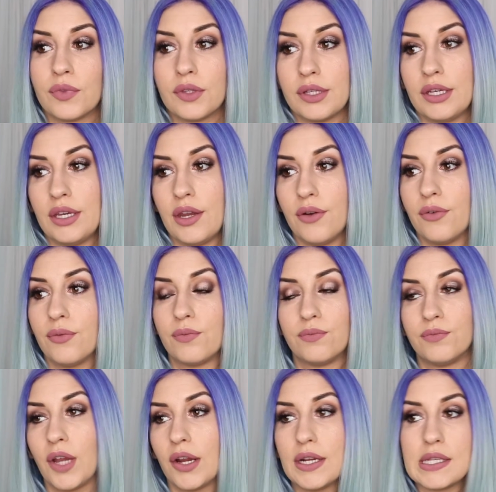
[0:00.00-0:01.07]
you know,
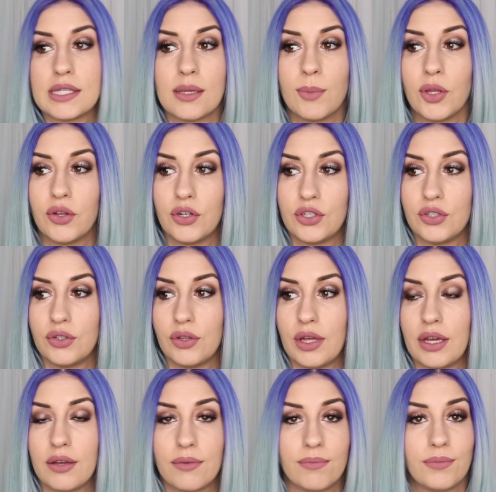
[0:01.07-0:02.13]
very similar to
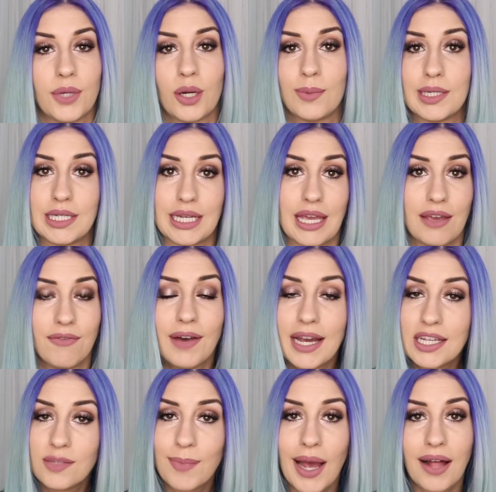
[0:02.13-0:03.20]
like Urban Decay
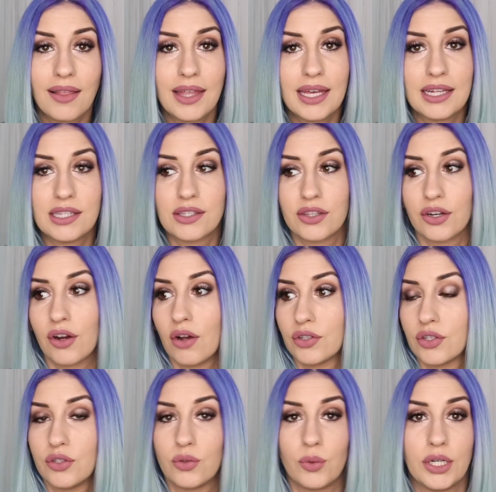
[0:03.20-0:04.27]
Vice palettes. They're
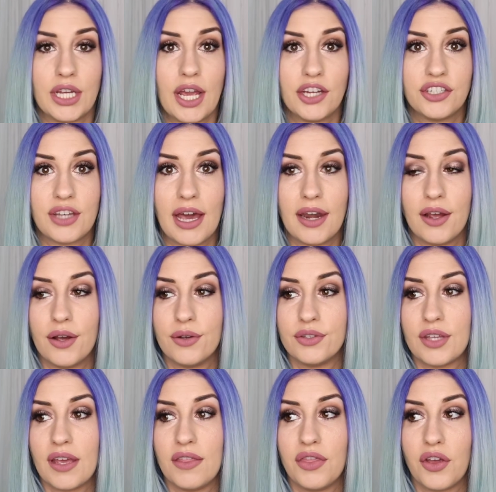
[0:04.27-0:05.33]
also 20 eyeshadows,
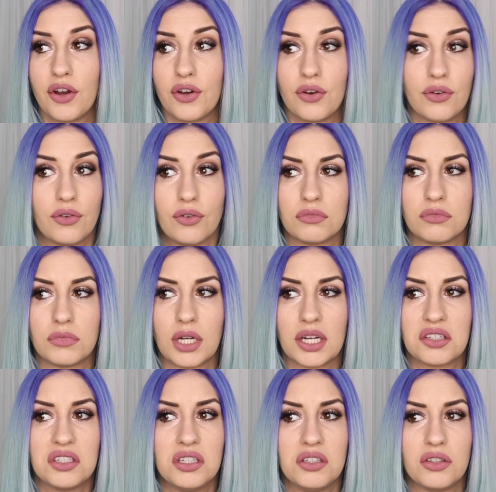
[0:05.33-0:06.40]
and they're
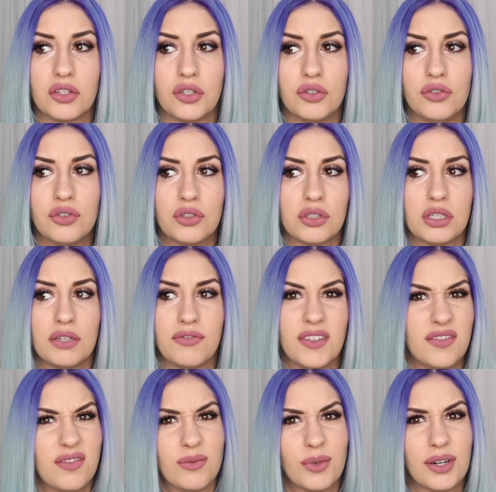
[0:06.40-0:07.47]
actually they're usually
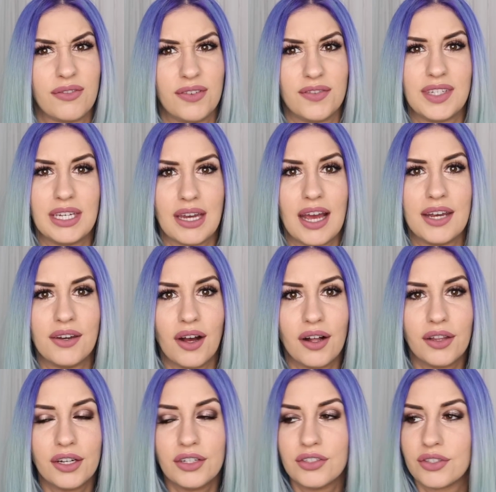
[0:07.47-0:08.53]

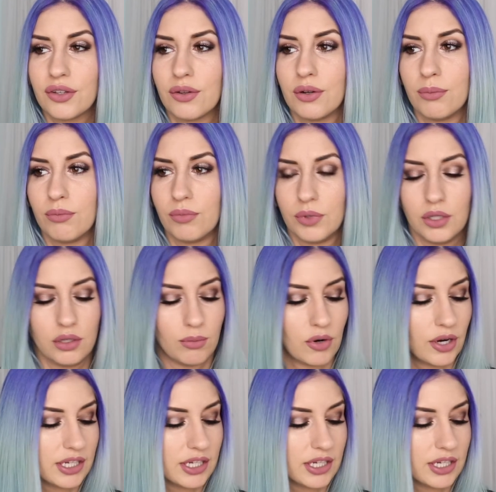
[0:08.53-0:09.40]
$59, so they're a little more